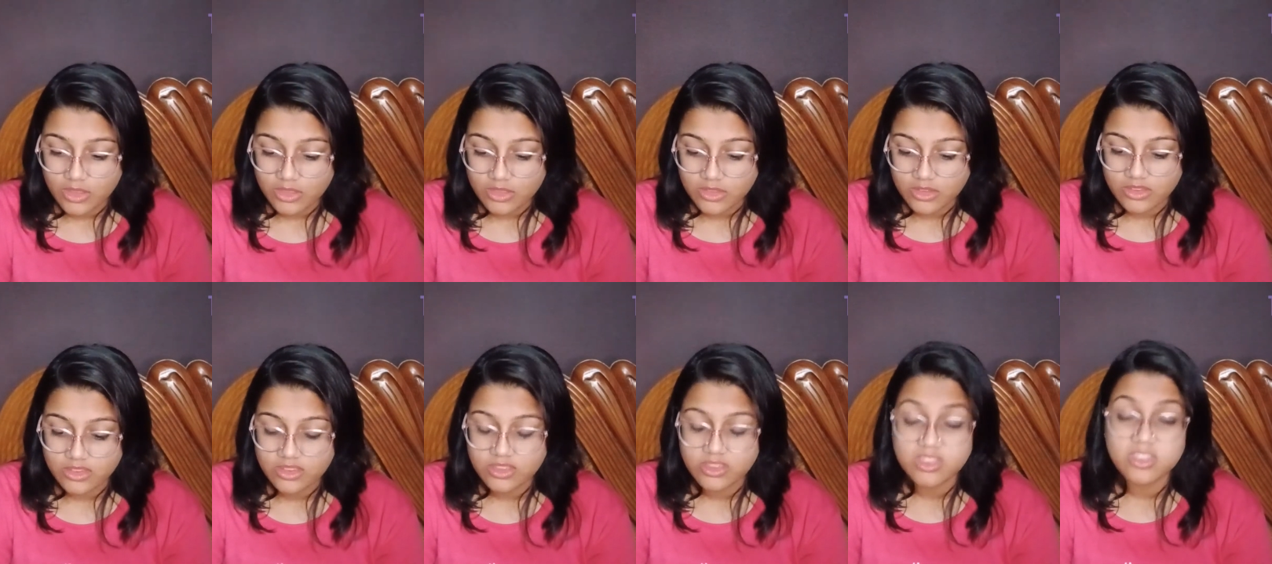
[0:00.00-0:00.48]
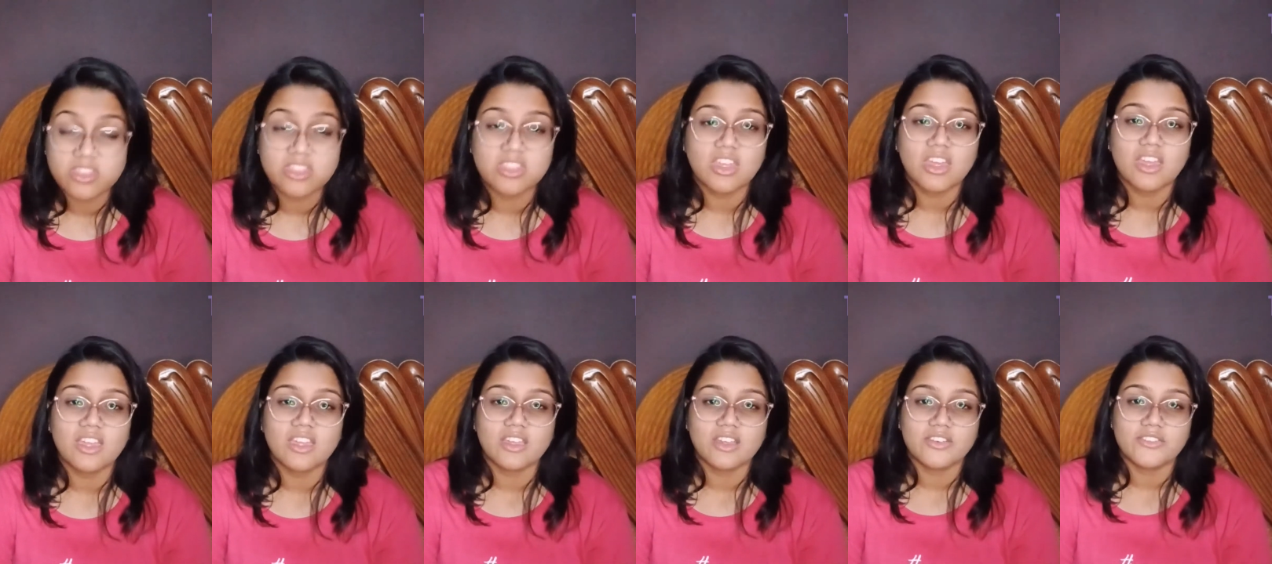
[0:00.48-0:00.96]
this
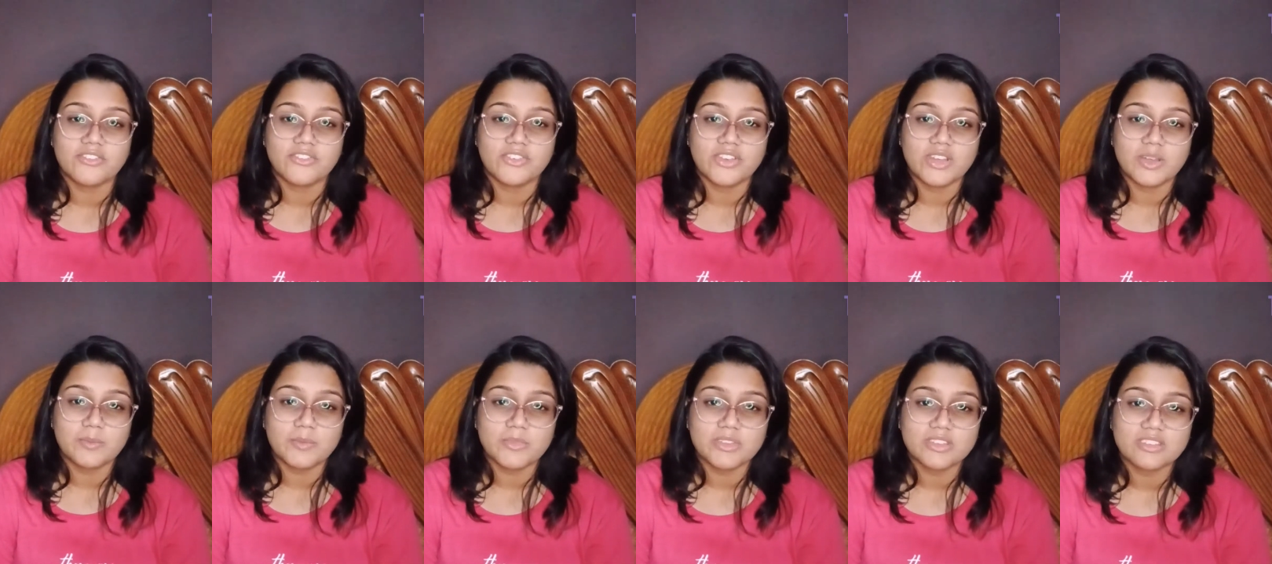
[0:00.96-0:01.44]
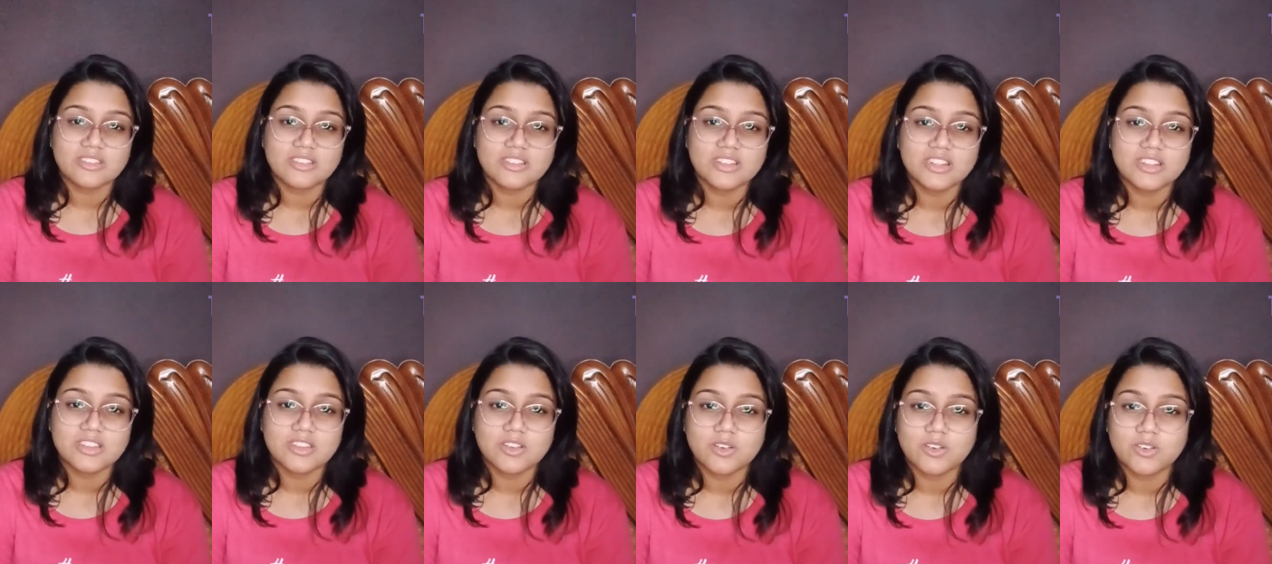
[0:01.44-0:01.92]
thing famously
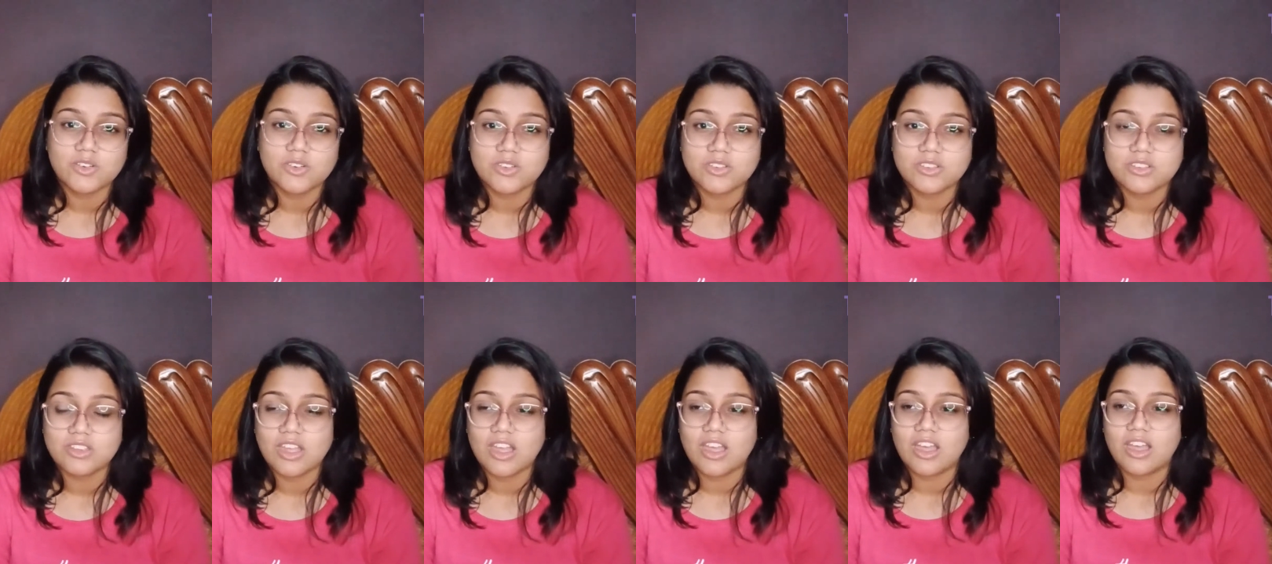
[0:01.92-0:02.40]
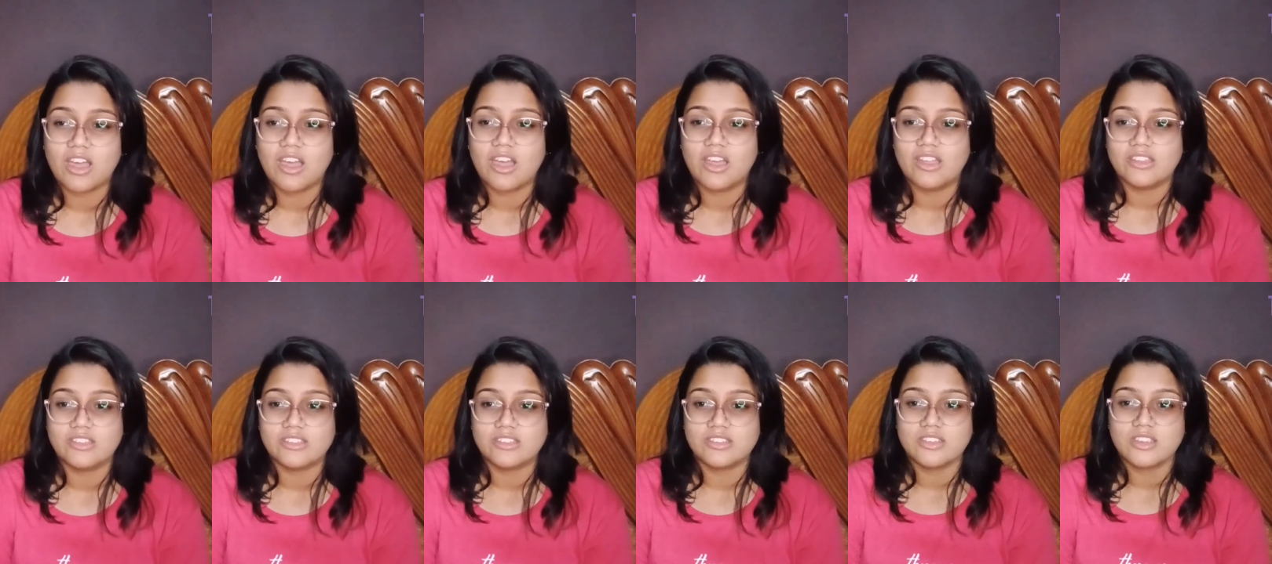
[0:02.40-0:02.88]
known
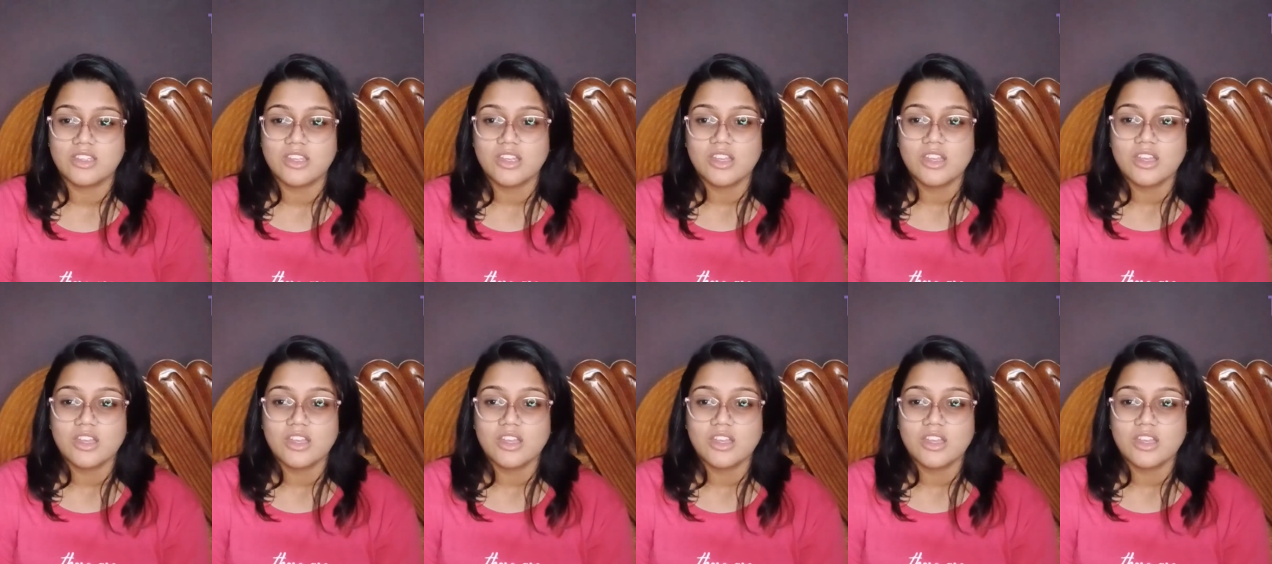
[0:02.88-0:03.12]
as